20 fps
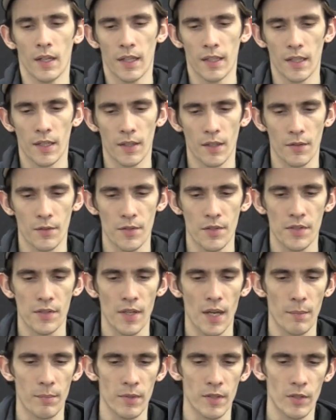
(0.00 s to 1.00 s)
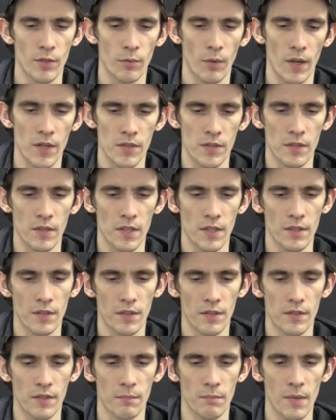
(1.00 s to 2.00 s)
And another step in question here
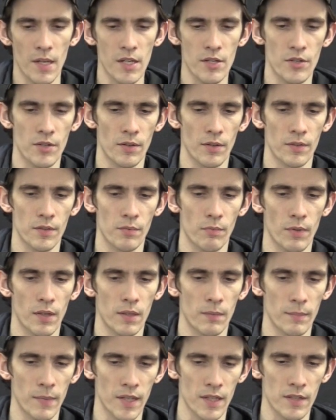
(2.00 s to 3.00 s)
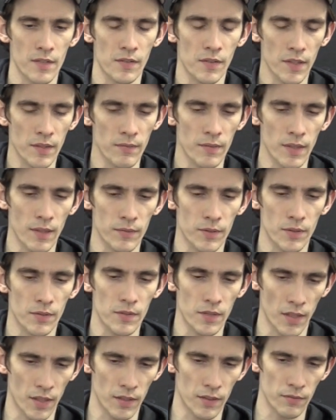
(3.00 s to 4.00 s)
is to make sure it's well mixed even after
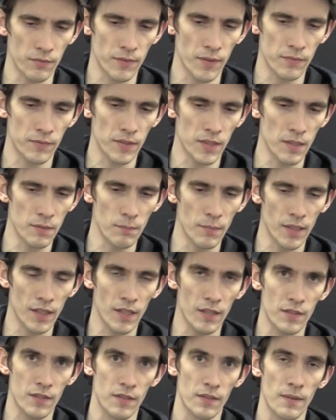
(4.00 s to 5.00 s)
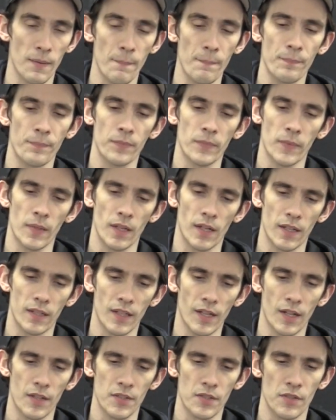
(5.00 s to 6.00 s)
10 or 15 minutes. A
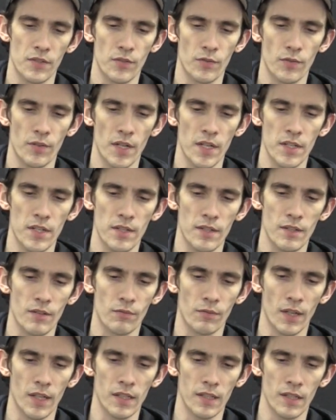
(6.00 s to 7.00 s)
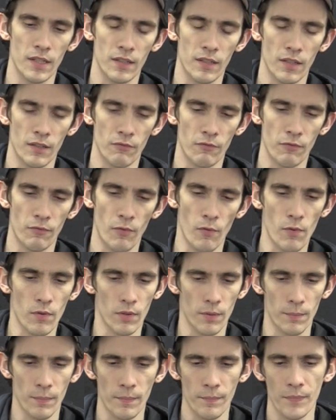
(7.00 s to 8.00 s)
concentration gradient can
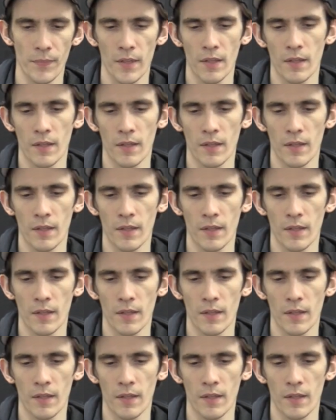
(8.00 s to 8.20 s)
form,